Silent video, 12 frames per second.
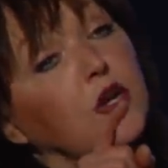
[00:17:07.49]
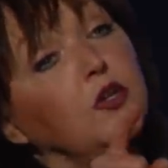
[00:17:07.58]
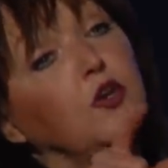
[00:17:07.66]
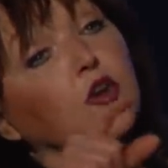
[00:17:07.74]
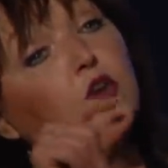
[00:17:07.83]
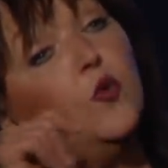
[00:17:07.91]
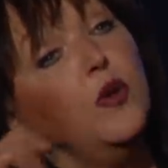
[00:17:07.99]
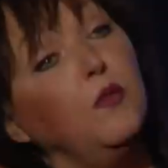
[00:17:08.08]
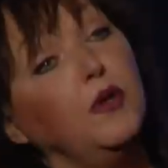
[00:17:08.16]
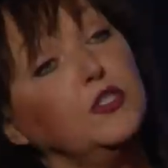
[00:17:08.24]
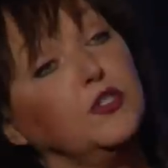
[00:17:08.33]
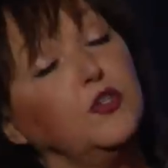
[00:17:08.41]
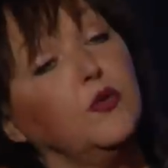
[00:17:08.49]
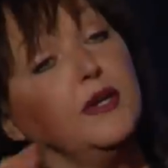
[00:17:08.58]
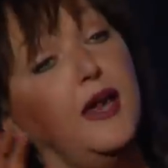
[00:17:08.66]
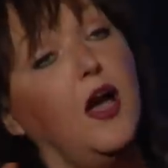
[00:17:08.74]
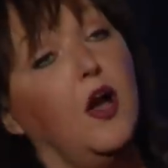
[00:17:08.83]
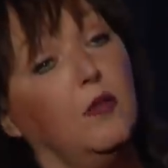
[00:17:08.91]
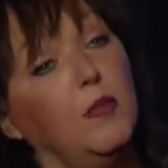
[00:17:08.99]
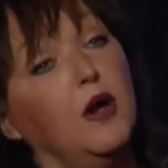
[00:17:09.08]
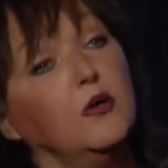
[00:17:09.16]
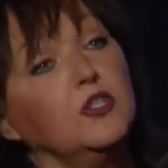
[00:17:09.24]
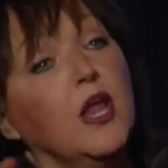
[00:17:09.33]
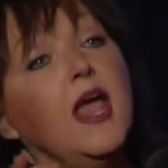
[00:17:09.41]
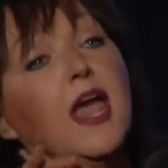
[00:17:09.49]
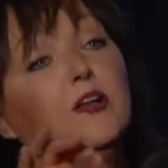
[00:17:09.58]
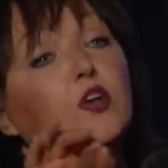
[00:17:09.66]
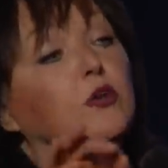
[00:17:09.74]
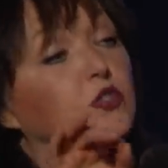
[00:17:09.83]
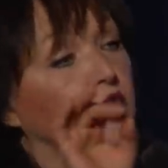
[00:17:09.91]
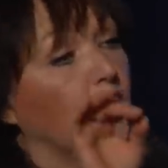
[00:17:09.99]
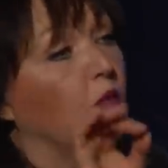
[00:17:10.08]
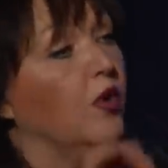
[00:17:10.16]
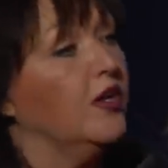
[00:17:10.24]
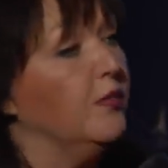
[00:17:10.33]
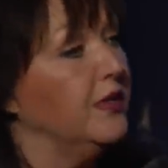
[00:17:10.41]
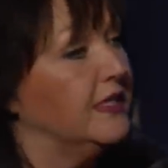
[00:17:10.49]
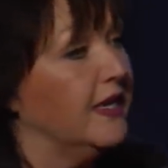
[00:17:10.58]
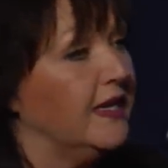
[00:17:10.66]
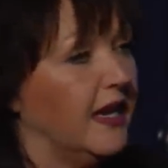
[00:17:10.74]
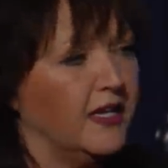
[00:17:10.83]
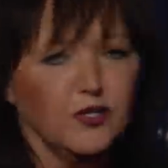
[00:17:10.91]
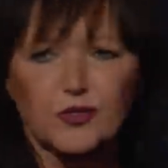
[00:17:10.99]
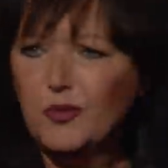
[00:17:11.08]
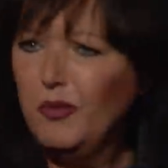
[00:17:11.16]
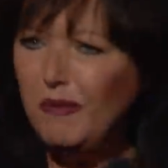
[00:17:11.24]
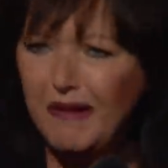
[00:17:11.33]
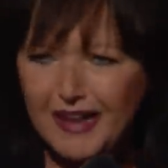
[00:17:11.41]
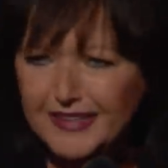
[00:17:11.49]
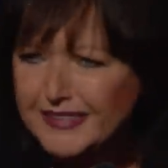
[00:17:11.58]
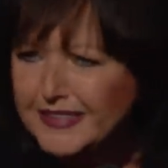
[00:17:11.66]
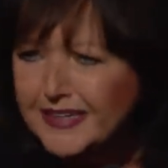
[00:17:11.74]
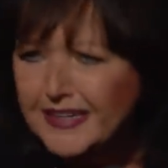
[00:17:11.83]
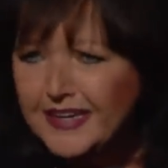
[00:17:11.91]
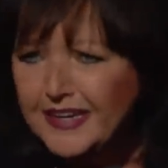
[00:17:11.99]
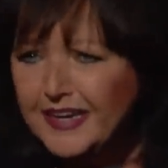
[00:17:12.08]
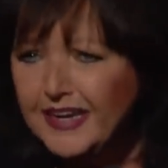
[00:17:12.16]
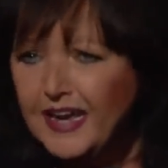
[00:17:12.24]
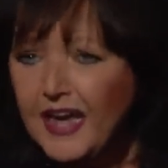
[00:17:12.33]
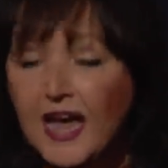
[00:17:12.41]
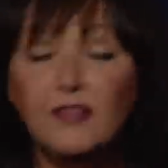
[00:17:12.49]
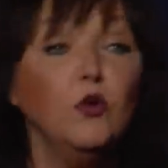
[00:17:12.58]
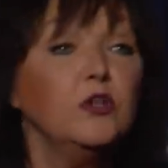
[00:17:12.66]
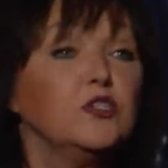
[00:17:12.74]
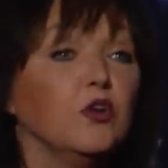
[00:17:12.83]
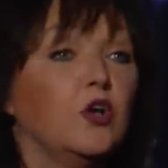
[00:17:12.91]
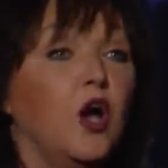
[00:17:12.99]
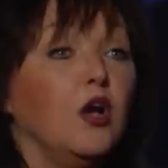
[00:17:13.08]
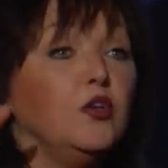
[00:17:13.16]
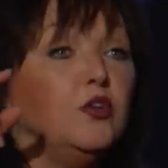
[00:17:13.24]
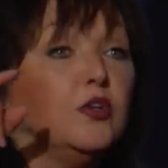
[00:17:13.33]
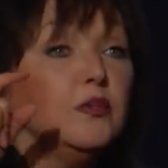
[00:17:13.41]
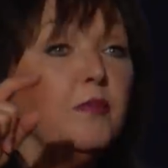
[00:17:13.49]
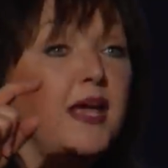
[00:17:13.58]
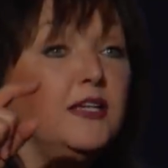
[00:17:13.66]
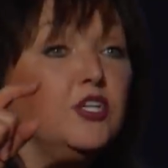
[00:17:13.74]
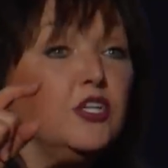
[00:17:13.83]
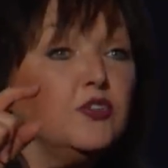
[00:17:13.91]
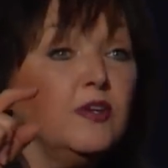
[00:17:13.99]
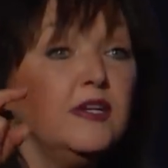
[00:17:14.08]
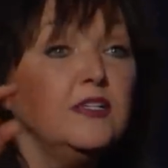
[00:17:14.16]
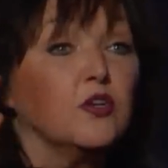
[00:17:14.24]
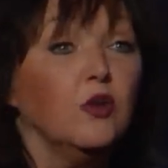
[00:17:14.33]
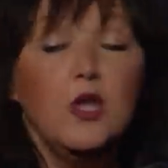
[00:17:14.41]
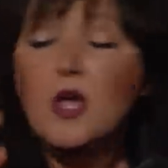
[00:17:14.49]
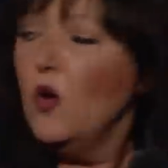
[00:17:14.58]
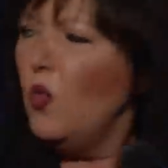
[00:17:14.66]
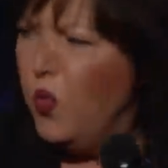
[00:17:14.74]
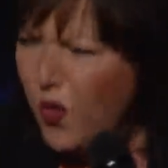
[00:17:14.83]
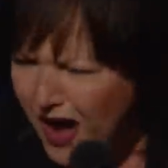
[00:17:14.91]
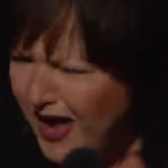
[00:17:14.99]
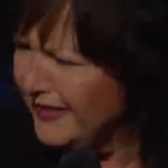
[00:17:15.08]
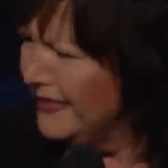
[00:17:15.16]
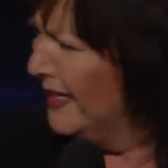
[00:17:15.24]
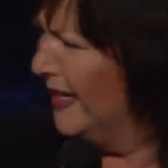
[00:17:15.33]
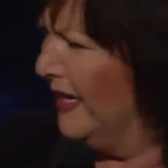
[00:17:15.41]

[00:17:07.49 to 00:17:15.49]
you're going to quit what you're doing now almost, and you're going to start working with teenagers. What? And the Lord's going to call you to Manchester, England. He's going, what?